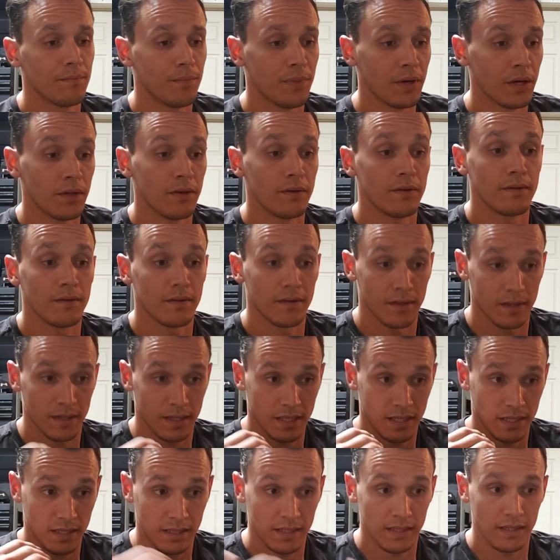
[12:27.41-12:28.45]
But
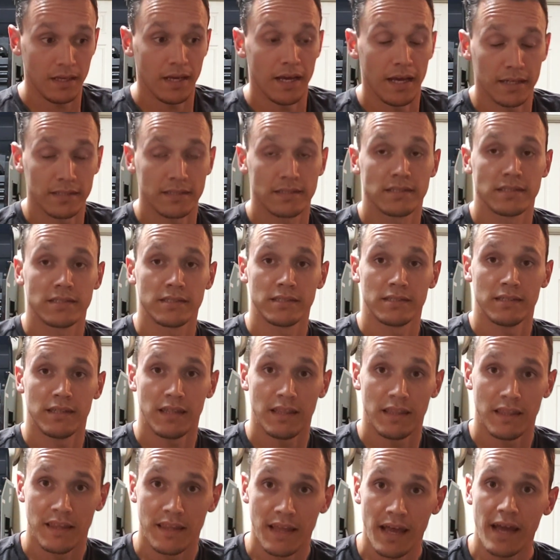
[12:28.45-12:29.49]
yes,
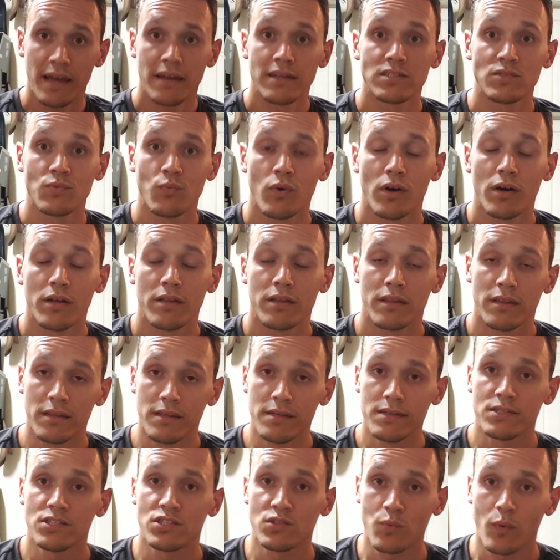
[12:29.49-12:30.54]
that is what
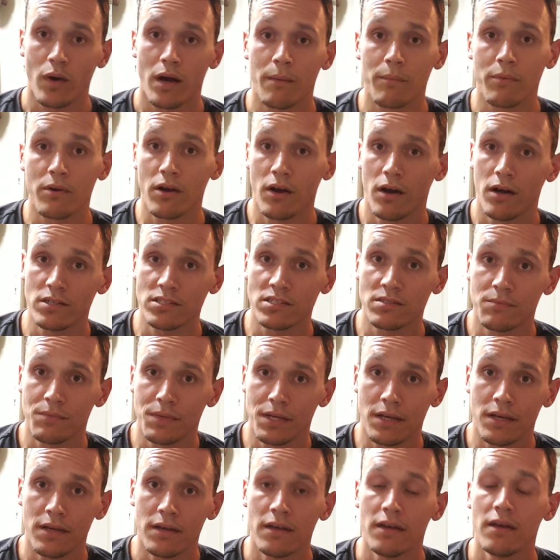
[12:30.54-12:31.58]
this swap cost
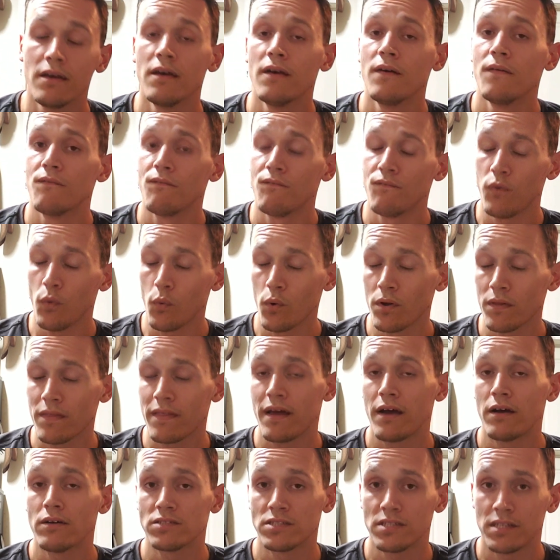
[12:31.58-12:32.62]
me.
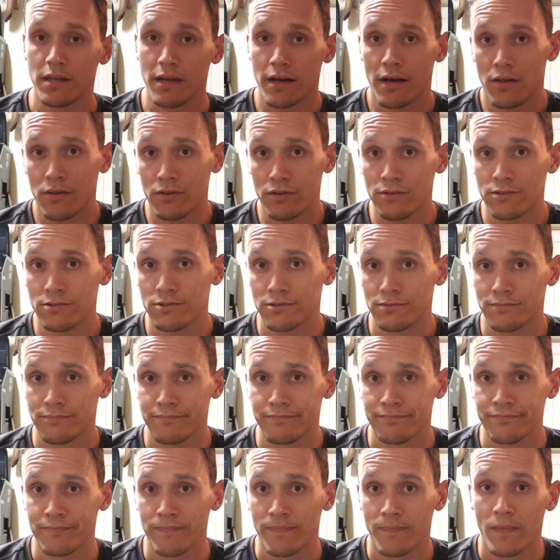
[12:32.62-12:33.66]
$4,000.
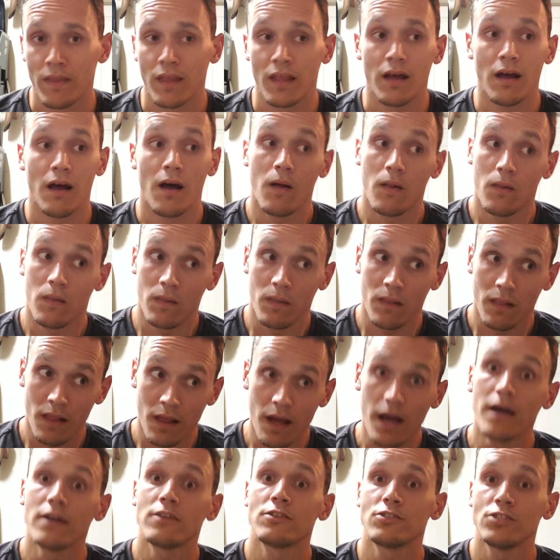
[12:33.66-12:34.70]
A
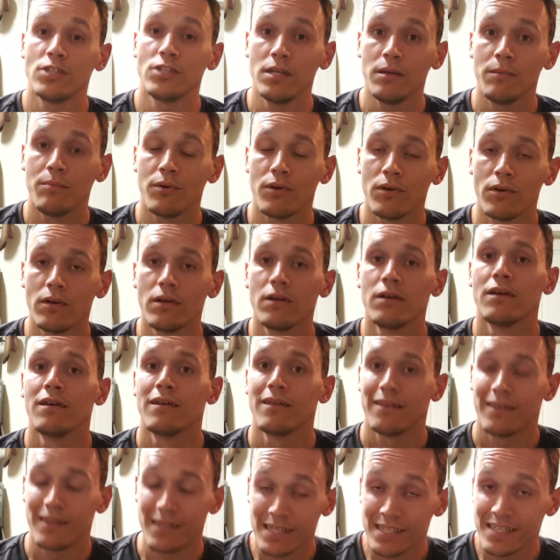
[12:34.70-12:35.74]
lot cheaper
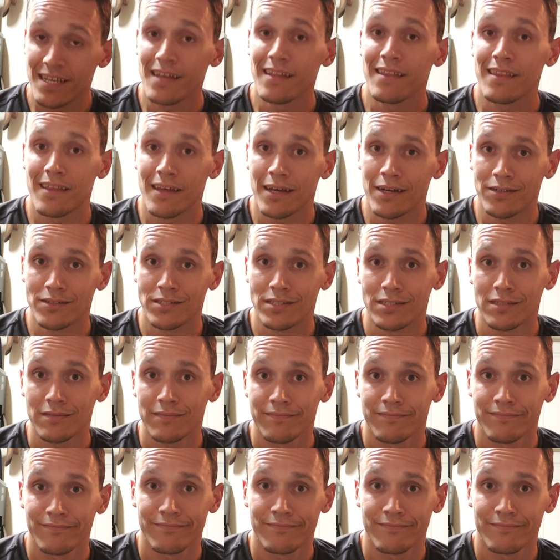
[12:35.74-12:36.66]
than $10,000.